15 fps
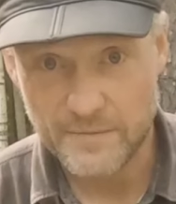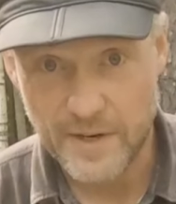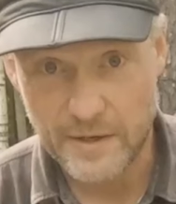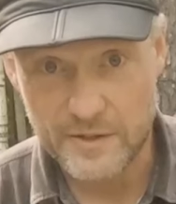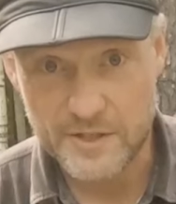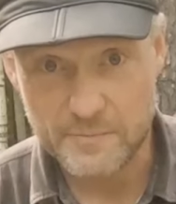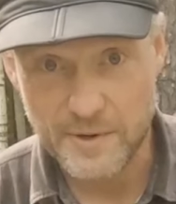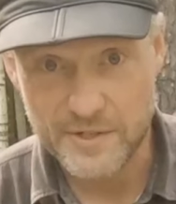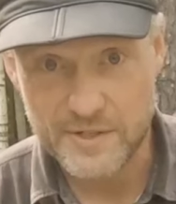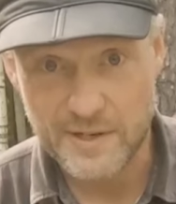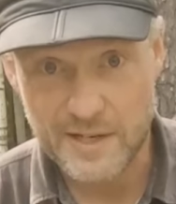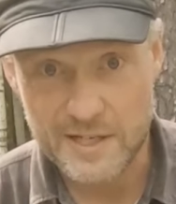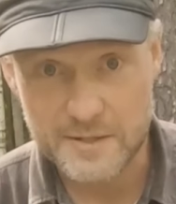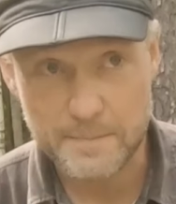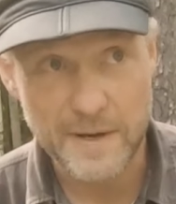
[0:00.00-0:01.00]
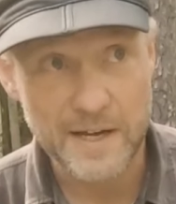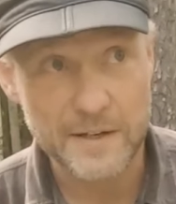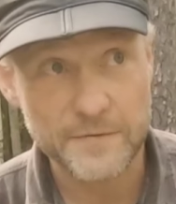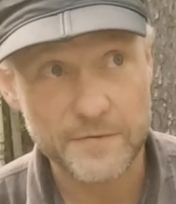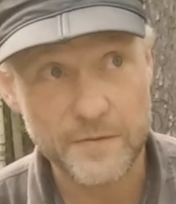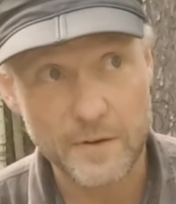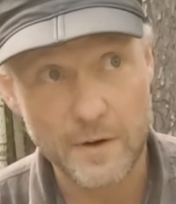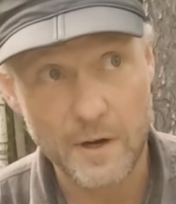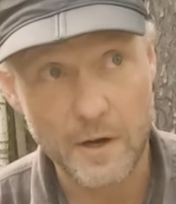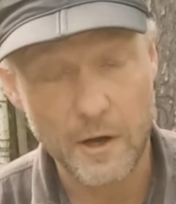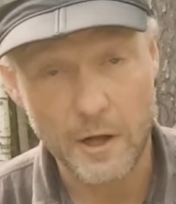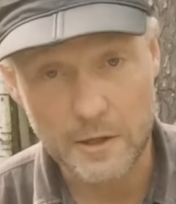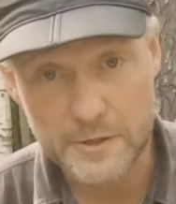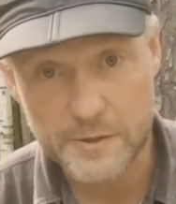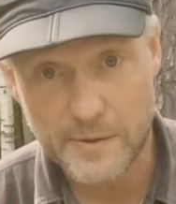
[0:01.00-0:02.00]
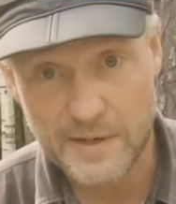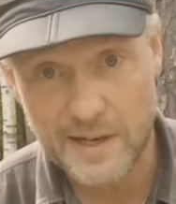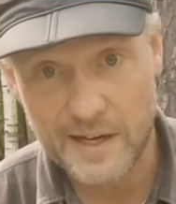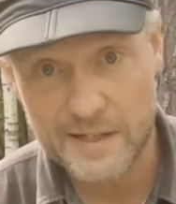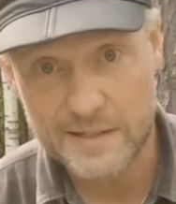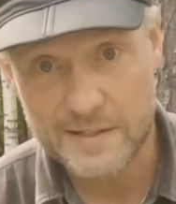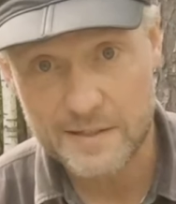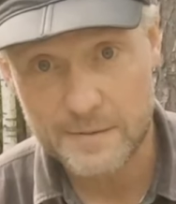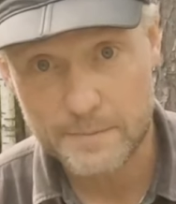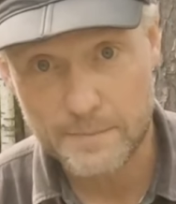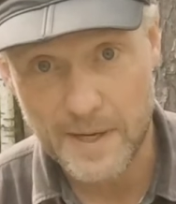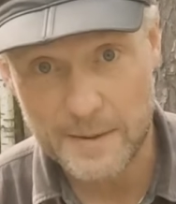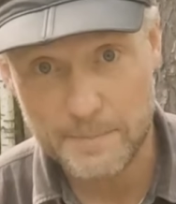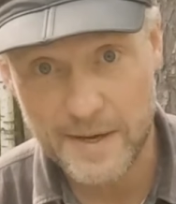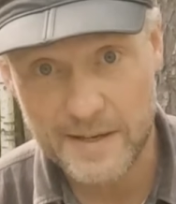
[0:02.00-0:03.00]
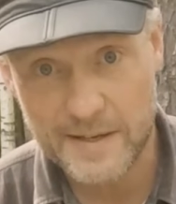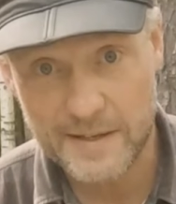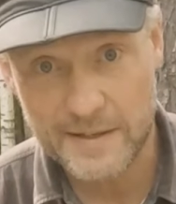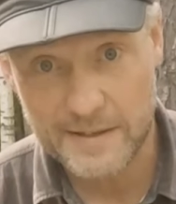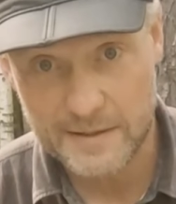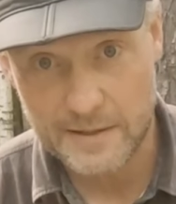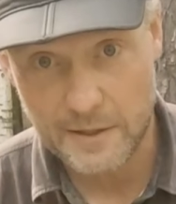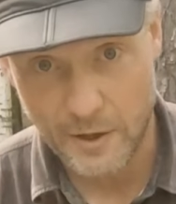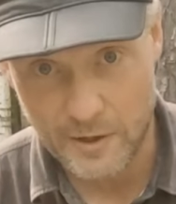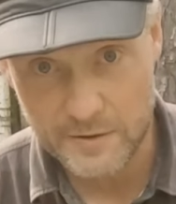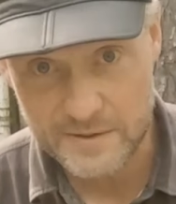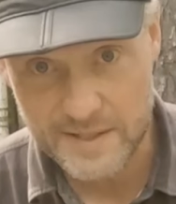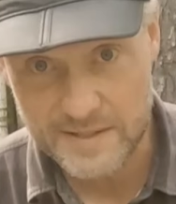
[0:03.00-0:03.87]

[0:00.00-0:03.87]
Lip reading: very specialized pack for ultralight backpacking and long